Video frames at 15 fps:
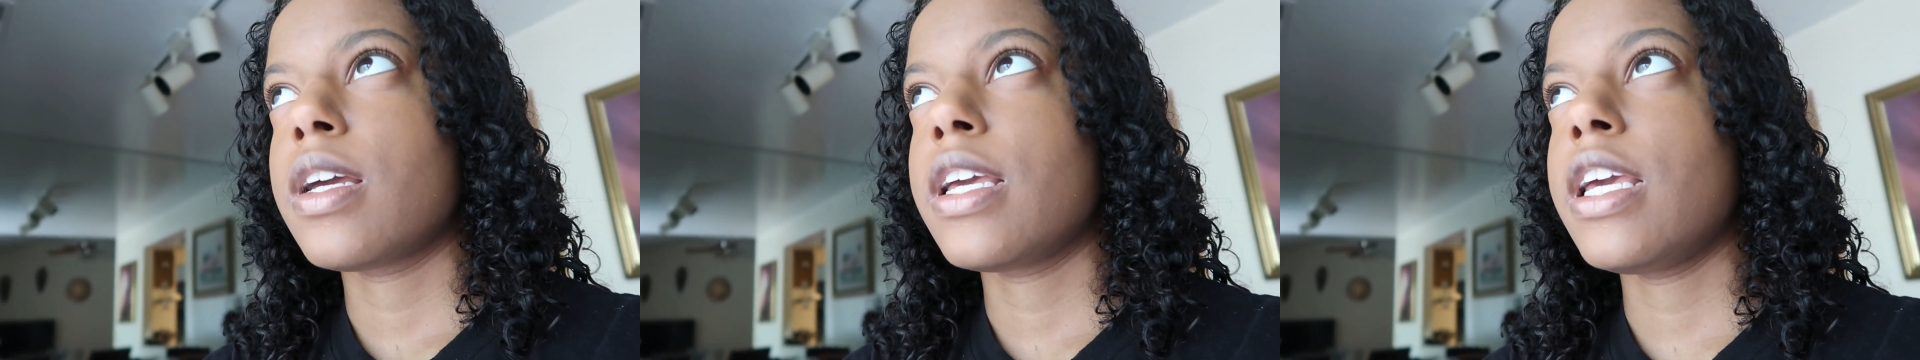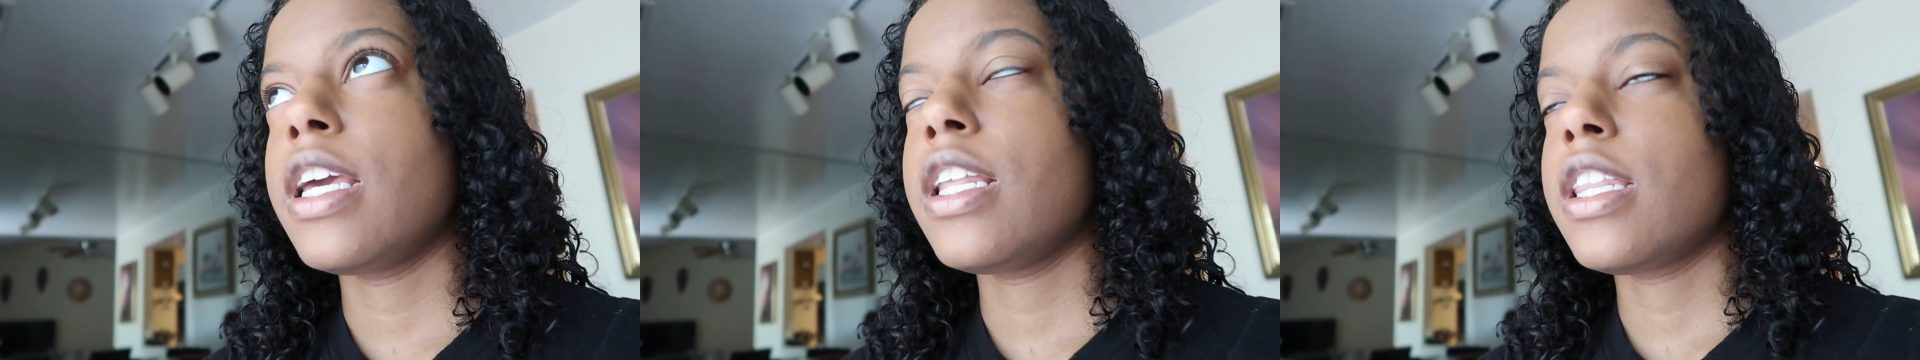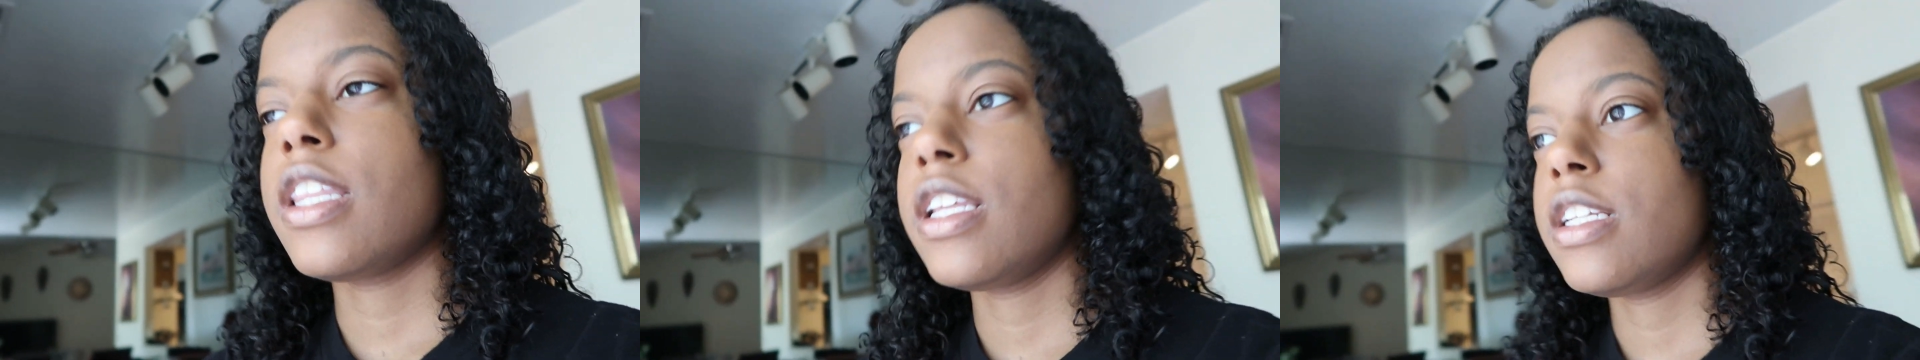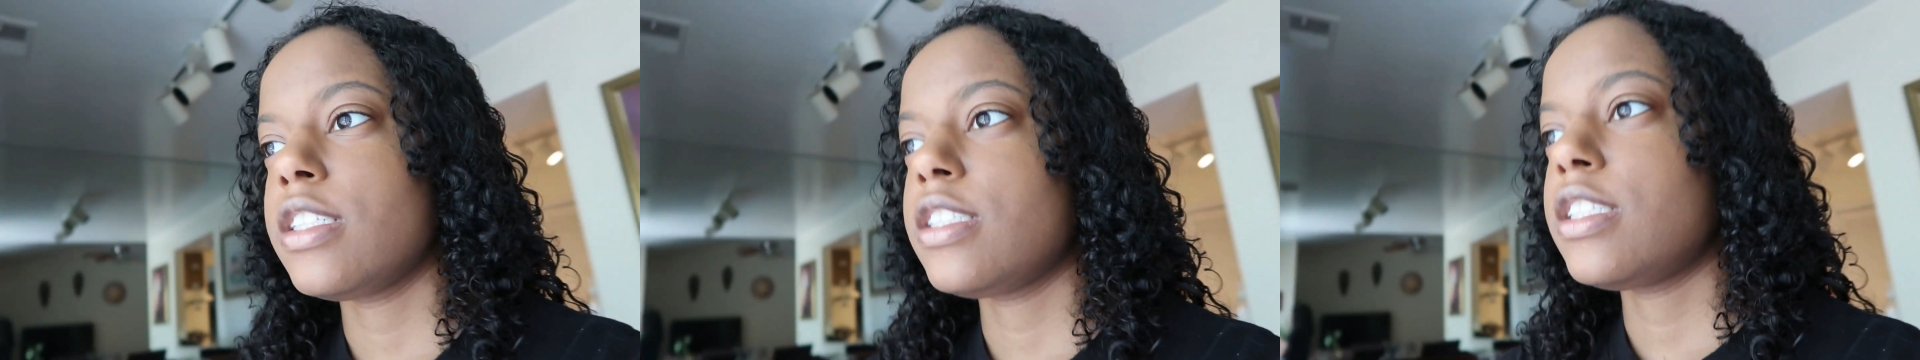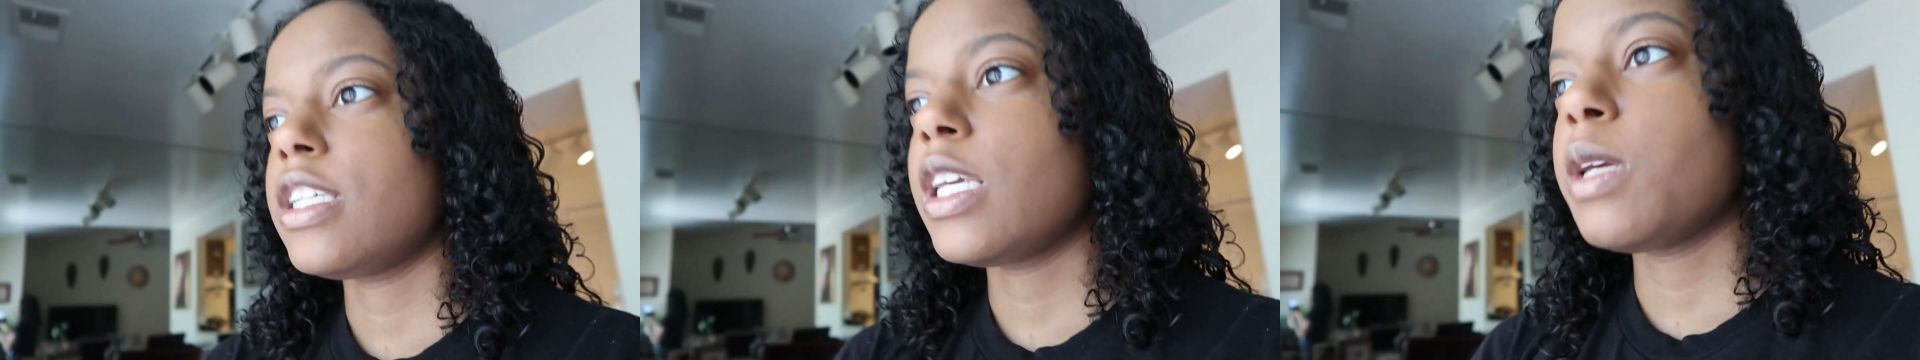get the
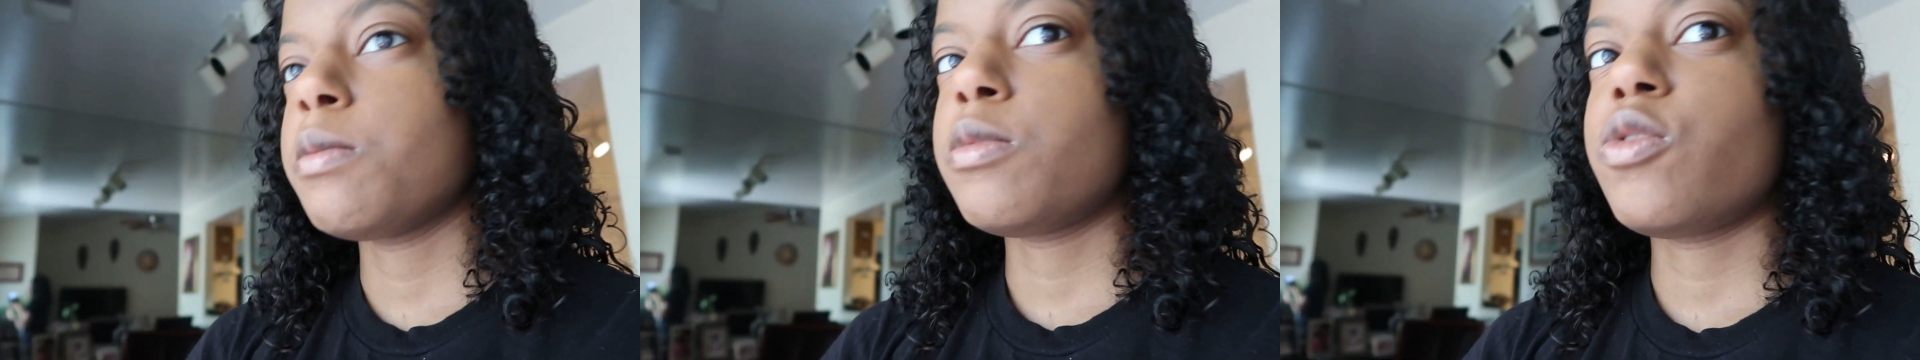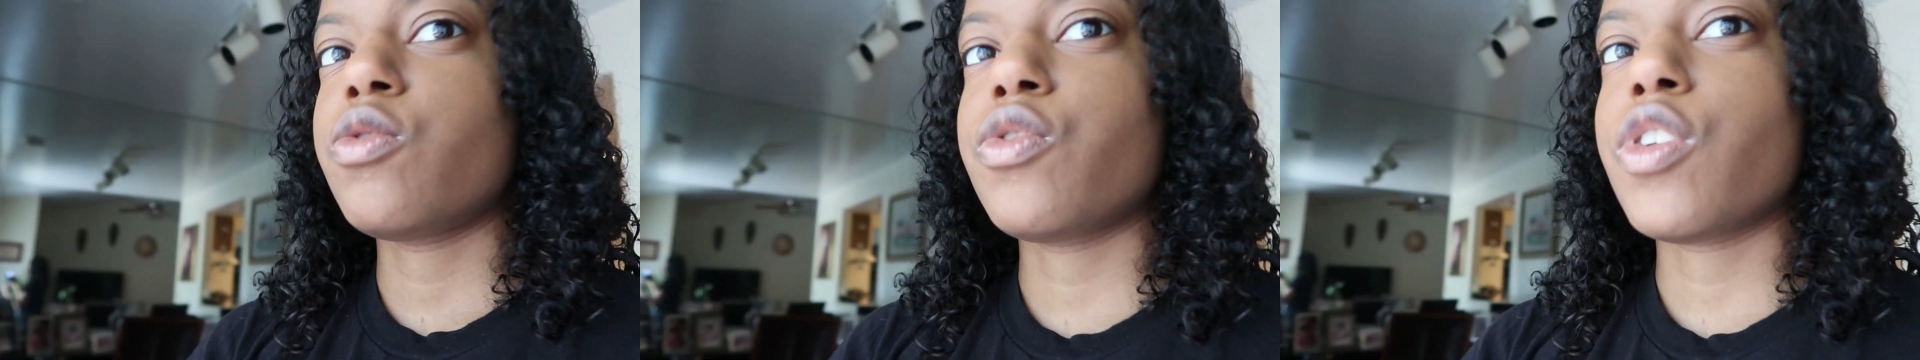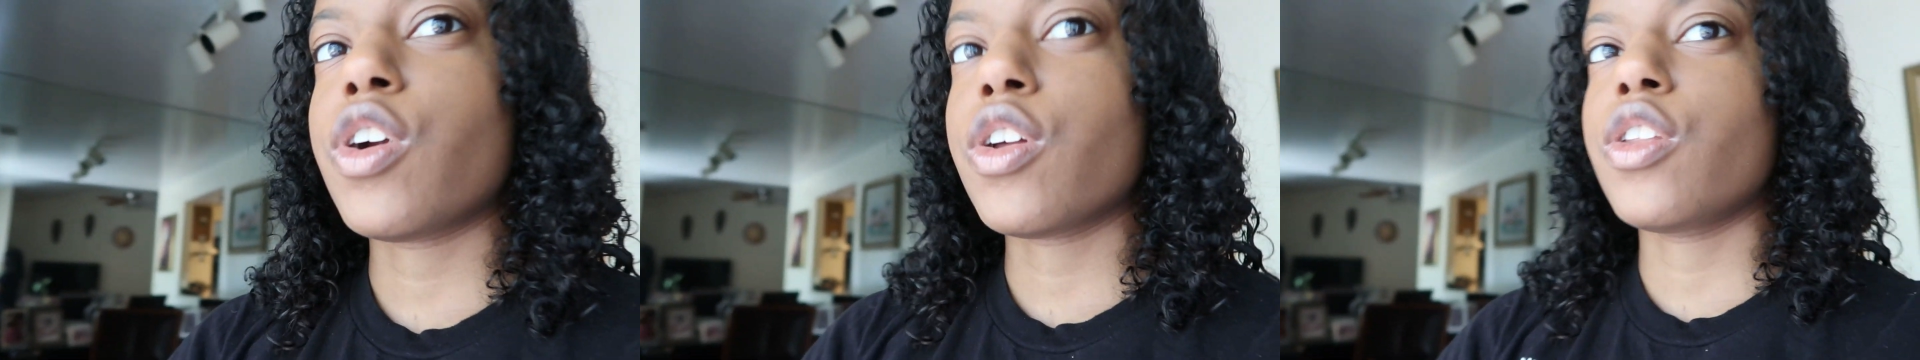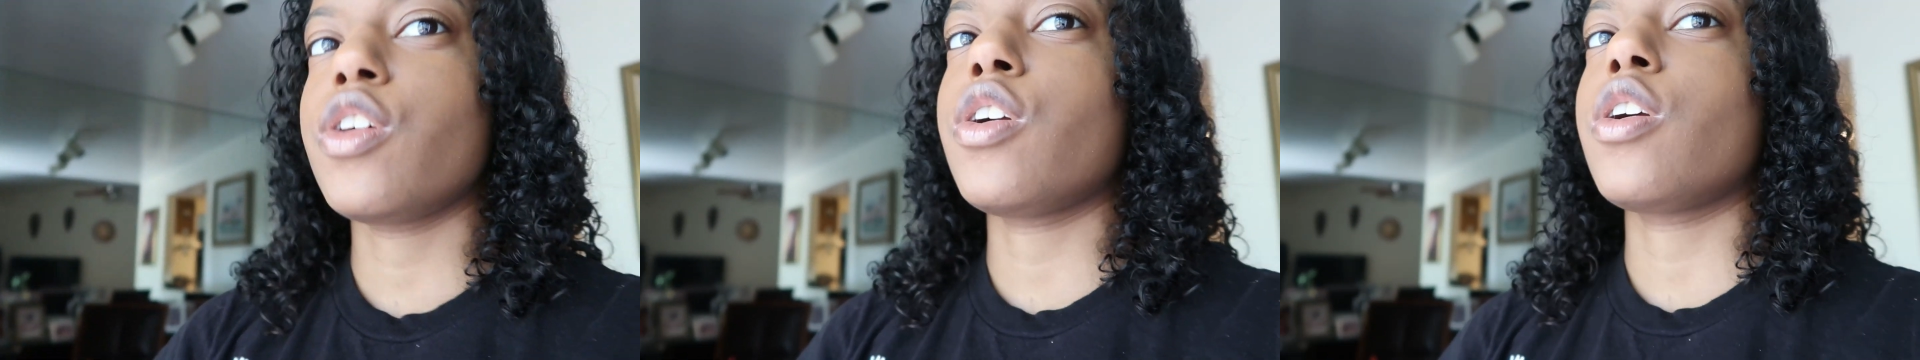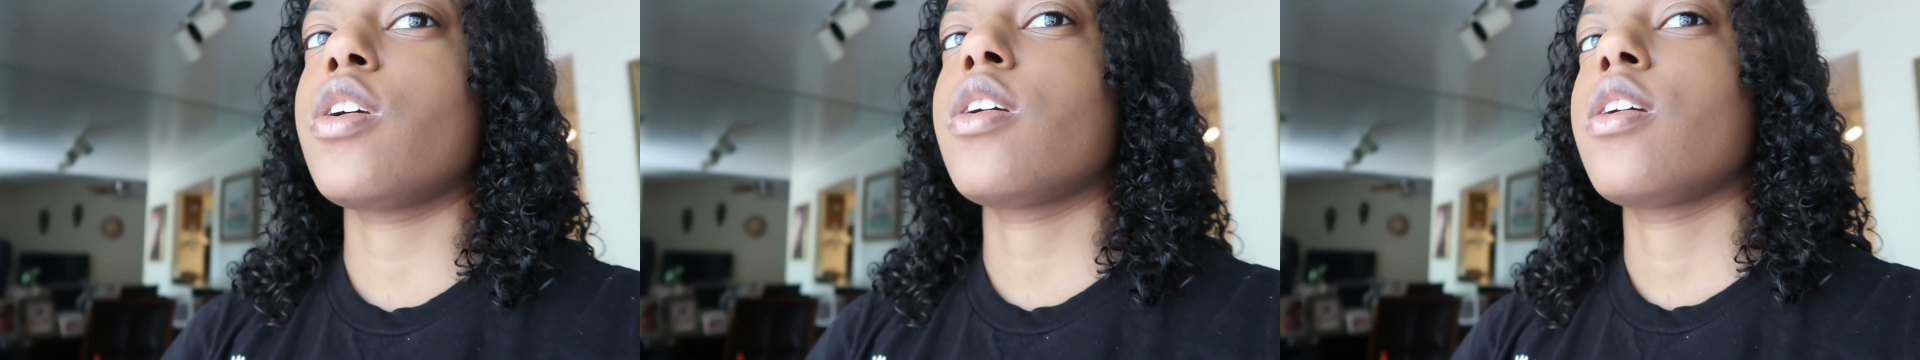teams
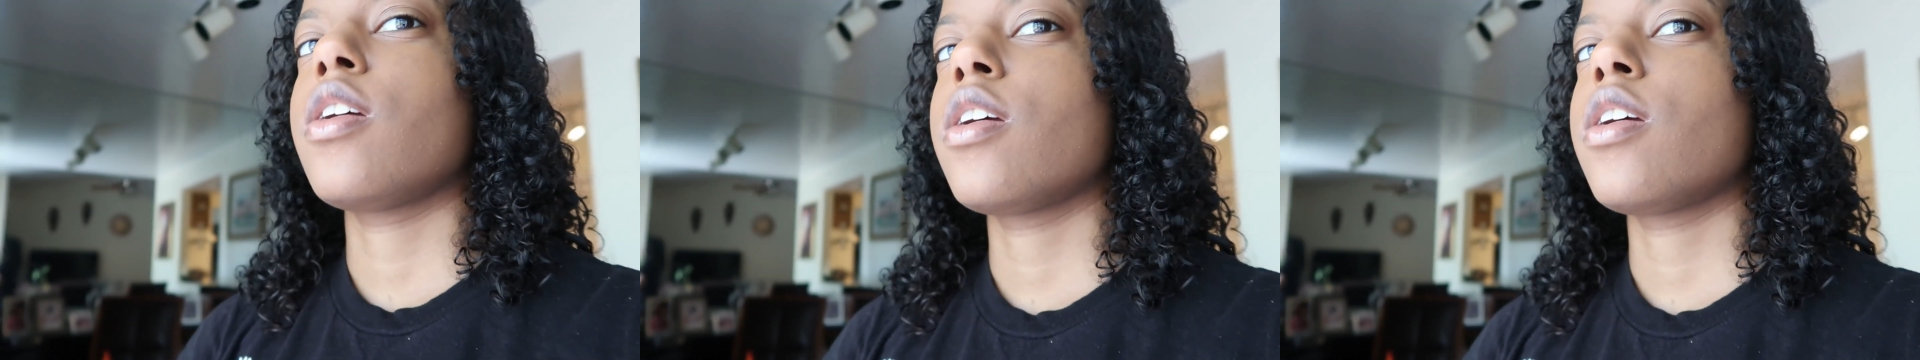further